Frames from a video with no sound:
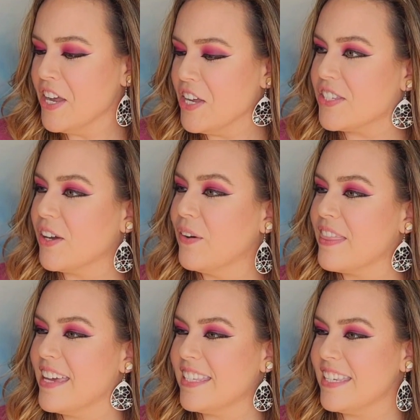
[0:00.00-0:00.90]
So
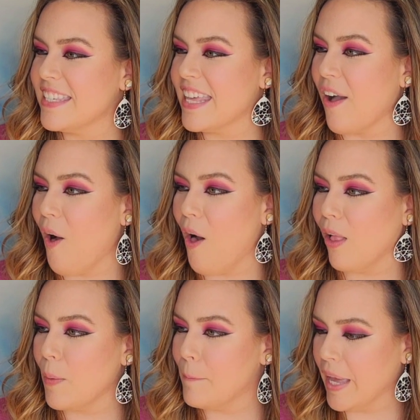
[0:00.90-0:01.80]
this is the
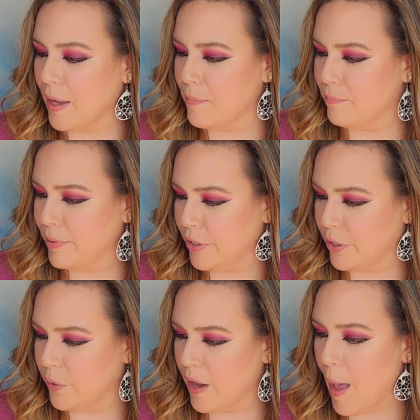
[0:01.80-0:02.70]
all
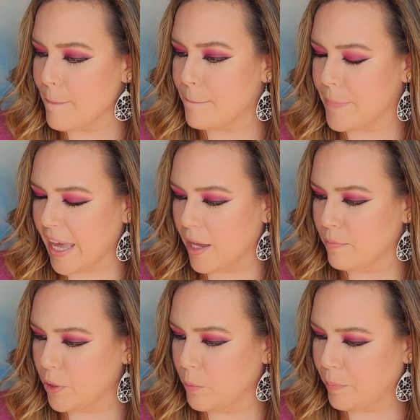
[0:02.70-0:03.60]
bamboo
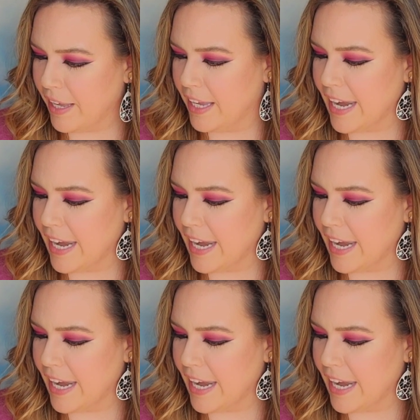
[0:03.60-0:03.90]
pin